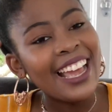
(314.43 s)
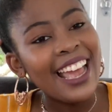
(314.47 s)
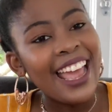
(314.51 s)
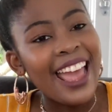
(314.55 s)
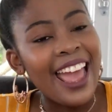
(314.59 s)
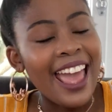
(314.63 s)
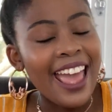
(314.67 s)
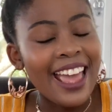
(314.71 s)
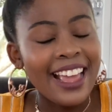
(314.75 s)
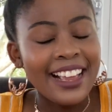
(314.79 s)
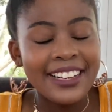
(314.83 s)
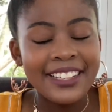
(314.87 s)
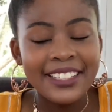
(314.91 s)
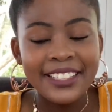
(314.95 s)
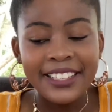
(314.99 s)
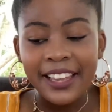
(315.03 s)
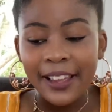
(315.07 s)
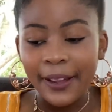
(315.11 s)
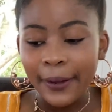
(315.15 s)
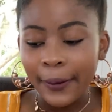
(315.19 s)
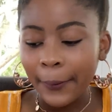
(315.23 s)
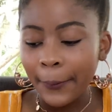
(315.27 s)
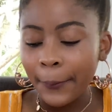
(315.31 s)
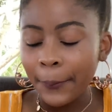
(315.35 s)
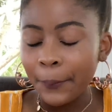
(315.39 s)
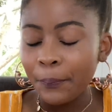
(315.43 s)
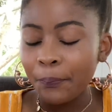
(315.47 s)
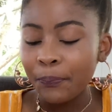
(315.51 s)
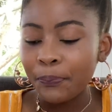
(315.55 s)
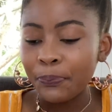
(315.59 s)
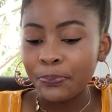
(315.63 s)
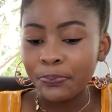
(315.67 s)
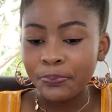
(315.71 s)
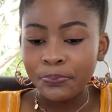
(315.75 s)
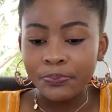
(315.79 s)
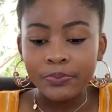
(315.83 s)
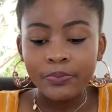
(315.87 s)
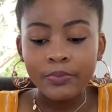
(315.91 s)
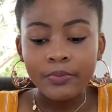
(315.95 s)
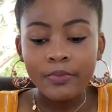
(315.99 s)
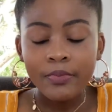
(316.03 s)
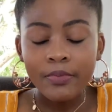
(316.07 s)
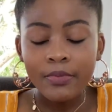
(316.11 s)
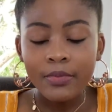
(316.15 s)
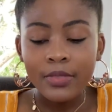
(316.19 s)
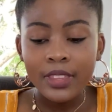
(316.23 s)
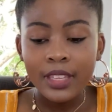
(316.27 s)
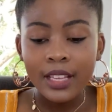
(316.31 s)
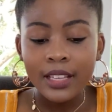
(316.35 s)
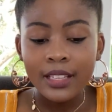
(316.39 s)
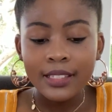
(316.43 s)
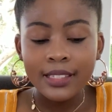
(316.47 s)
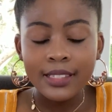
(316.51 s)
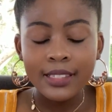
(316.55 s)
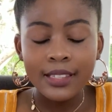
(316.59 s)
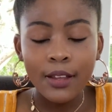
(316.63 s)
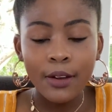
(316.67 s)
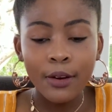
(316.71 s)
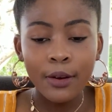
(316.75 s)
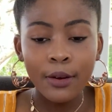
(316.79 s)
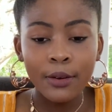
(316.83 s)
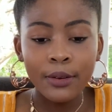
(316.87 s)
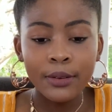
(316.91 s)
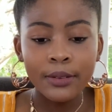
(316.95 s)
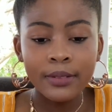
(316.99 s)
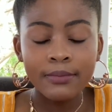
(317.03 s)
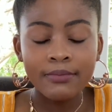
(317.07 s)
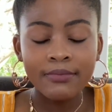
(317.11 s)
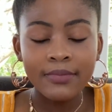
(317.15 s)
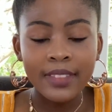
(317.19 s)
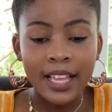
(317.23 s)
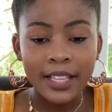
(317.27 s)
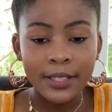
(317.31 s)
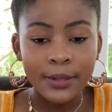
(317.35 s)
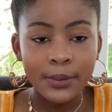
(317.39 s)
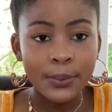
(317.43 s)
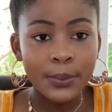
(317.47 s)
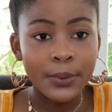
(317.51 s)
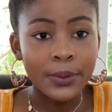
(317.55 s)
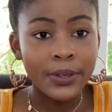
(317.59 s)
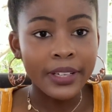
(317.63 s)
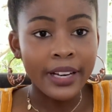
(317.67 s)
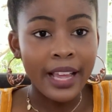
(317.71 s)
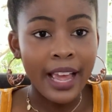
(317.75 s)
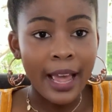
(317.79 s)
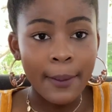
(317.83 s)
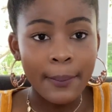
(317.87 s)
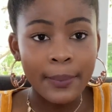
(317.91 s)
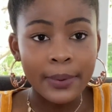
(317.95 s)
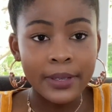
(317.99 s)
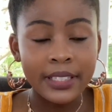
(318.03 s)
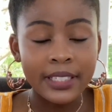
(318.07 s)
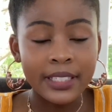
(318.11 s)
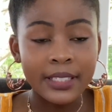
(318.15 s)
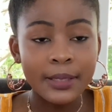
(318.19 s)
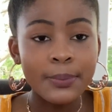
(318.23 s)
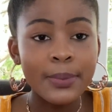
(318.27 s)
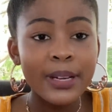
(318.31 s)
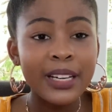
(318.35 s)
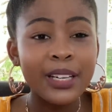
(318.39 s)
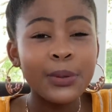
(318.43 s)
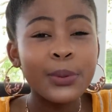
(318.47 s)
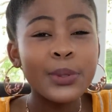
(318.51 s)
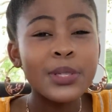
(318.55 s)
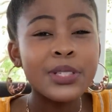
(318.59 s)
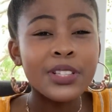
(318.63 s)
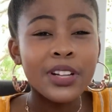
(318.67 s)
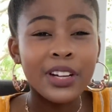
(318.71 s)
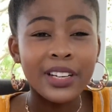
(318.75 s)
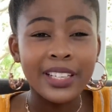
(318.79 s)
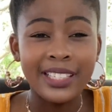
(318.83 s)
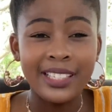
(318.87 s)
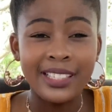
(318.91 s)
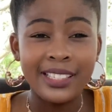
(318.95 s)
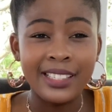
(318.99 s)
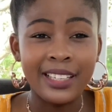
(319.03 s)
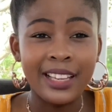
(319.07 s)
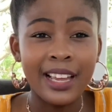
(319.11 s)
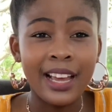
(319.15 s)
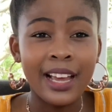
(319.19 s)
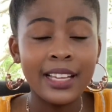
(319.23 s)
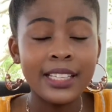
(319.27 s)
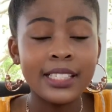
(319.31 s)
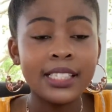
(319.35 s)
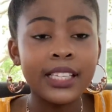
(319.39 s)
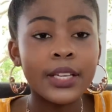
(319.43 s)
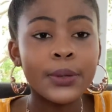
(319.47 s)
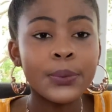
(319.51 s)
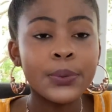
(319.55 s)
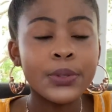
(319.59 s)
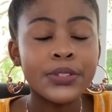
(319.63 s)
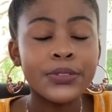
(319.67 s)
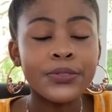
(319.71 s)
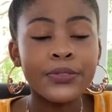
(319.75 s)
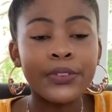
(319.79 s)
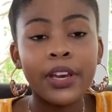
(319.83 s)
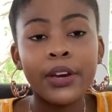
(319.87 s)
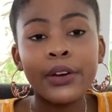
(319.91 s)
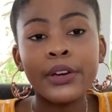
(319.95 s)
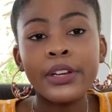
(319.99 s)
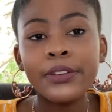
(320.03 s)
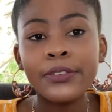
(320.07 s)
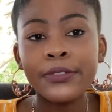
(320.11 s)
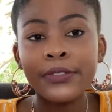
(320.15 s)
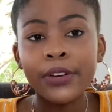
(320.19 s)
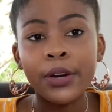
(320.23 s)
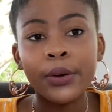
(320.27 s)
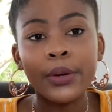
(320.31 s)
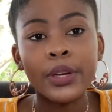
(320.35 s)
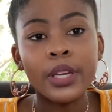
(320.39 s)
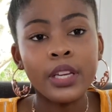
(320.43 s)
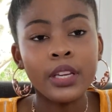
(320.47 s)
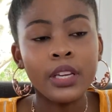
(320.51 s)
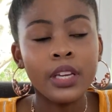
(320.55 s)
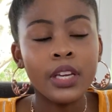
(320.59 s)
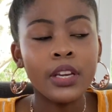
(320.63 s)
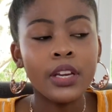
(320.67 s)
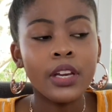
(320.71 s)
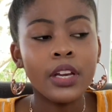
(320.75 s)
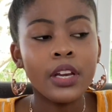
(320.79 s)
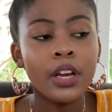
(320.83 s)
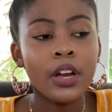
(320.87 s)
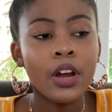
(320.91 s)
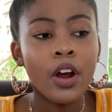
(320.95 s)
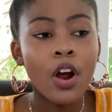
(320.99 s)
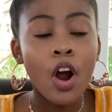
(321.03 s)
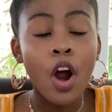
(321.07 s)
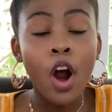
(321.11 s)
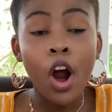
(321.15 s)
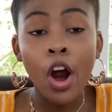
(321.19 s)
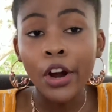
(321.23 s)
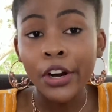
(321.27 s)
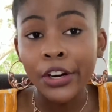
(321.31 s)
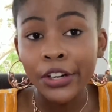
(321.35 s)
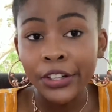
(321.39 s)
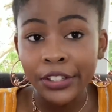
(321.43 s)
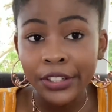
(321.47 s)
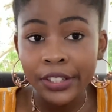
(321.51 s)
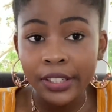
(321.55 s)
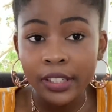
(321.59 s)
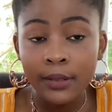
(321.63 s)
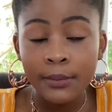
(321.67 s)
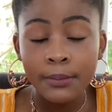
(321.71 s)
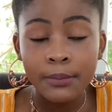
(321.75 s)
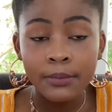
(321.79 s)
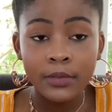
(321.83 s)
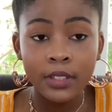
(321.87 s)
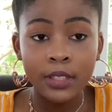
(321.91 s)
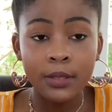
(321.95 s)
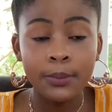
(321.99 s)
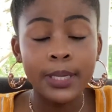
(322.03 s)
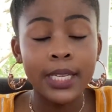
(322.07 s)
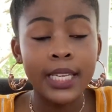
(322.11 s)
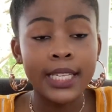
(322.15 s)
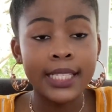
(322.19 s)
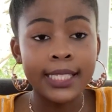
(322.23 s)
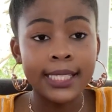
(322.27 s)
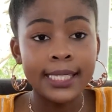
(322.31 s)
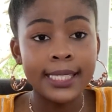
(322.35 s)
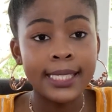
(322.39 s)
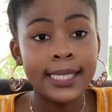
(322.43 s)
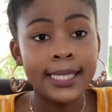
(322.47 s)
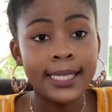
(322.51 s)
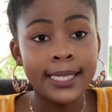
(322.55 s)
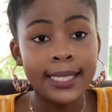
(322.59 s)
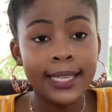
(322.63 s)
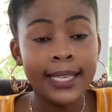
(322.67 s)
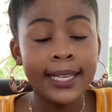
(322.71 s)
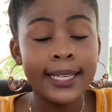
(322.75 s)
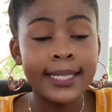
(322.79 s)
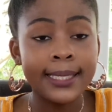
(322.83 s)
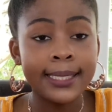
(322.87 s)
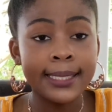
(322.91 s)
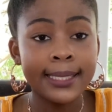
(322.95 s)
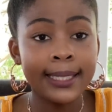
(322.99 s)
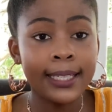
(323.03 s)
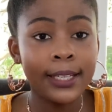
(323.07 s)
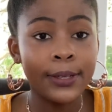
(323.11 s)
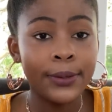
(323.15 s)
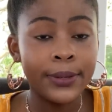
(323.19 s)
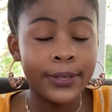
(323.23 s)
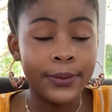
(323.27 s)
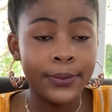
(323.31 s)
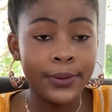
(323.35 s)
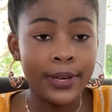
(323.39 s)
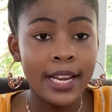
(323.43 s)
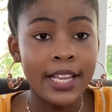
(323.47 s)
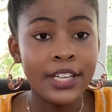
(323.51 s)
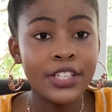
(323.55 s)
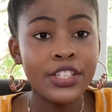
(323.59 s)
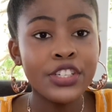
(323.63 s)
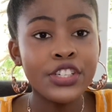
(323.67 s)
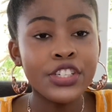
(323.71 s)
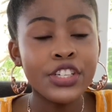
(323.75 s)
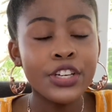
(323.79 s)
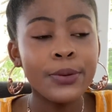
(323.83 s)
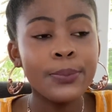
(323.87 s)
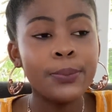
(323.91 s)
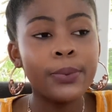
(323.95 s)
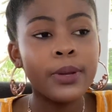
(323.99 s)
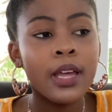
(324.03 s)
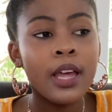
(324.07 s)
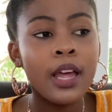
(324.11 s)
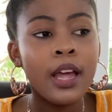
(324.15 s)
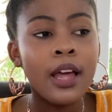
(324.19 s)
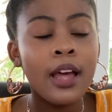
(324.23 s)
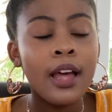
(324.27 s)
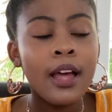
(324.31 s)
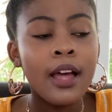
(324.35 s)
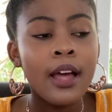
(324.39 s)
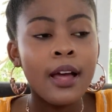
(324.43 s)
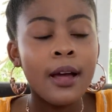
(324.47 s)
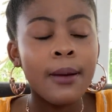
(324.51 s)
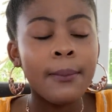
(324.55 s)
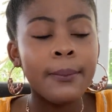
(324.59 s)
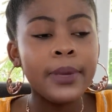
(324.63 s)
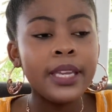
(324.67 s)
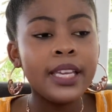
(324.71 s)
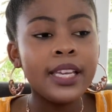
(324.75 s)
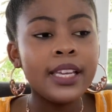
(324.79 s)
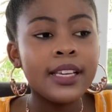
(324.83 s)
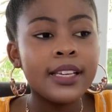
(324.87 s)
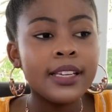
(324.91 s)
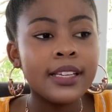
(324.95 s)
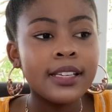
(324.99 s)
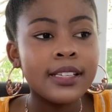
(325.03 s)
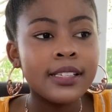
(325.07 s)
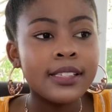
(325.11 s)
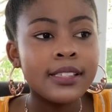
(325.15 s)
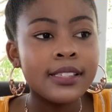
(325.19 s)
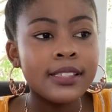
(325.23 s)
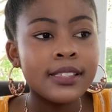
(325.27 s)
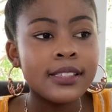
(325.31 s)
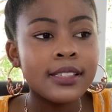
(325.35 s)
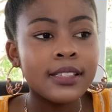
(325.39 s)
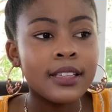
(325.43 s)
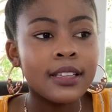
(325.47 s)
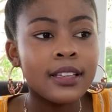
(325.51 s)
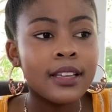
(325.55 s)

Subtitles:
and yeah, So that's what happened. But it was not easy, guys. It was very, very hard to be in a secret relationship, because